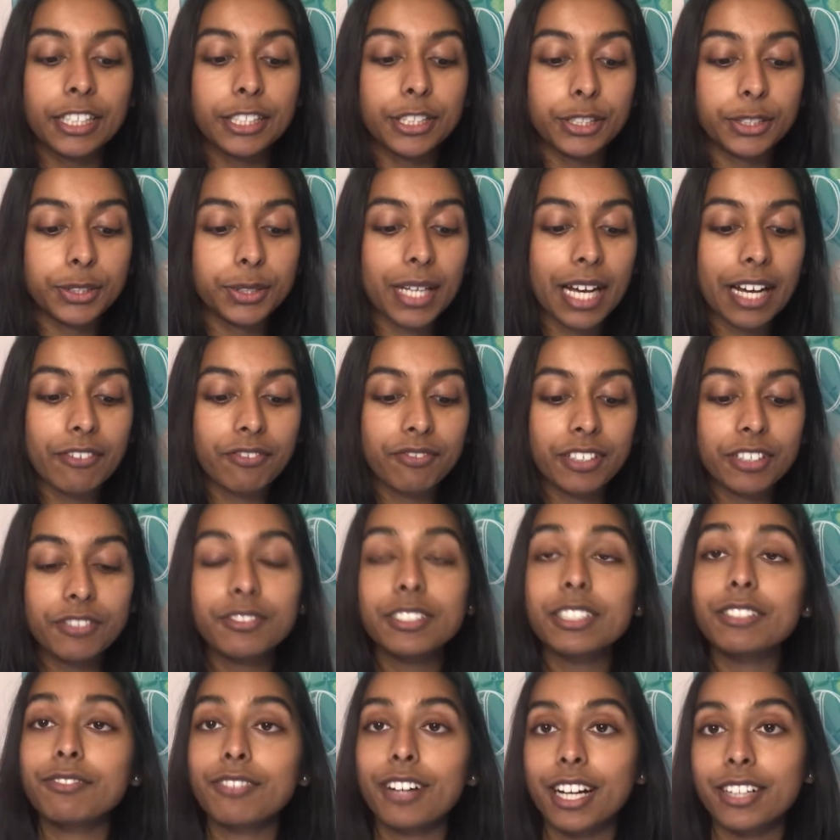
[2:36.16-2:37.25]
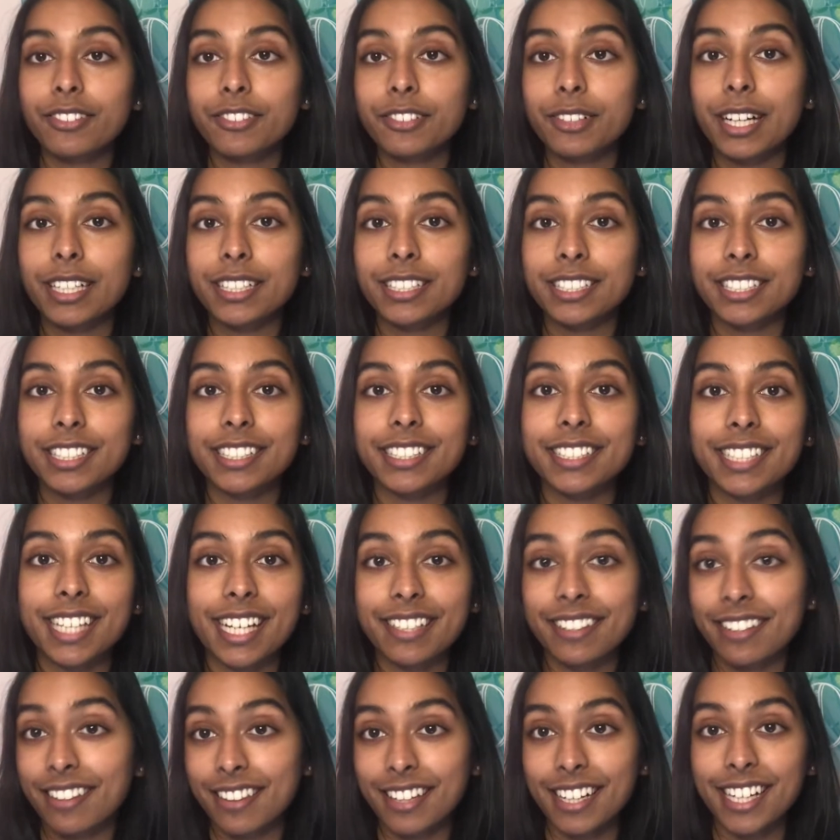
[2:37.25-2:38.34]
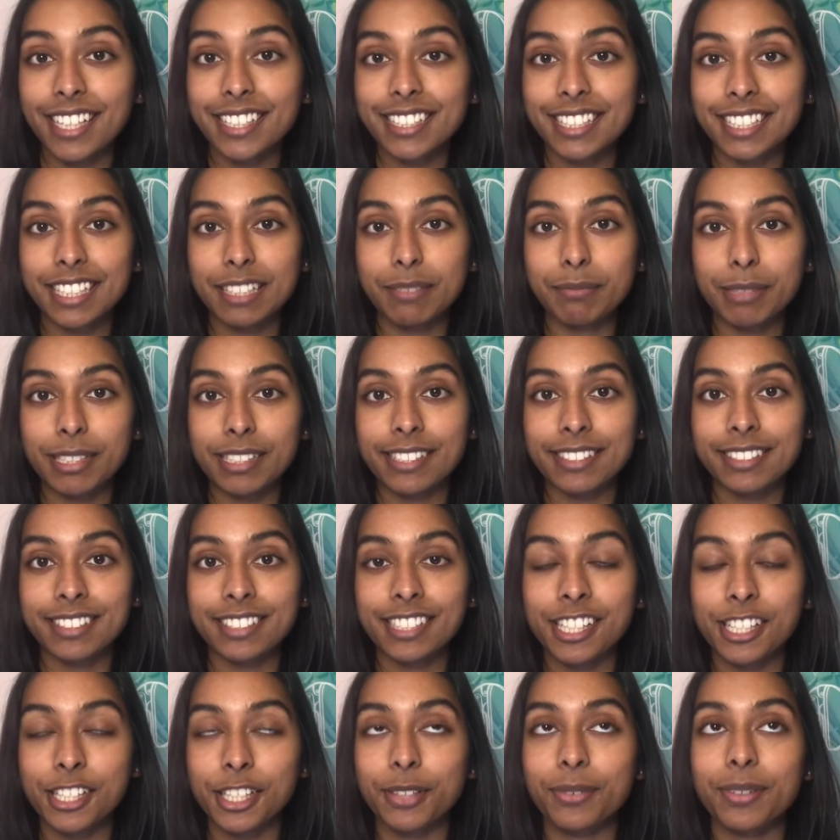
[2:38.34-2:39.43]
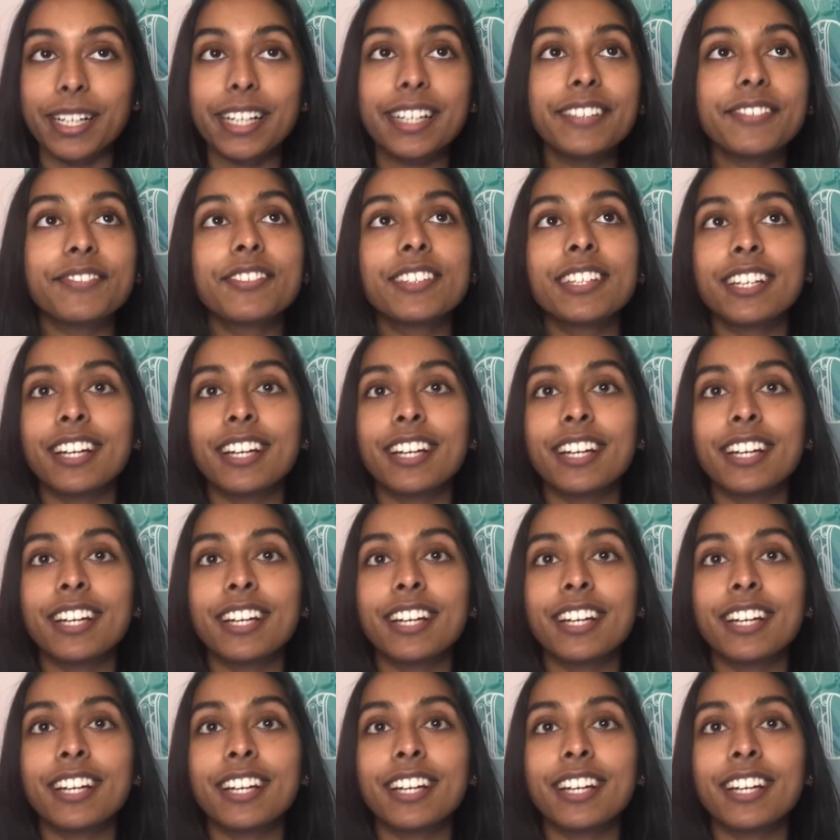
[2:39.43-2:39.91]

You get 55 questions and 13 minutes to do it.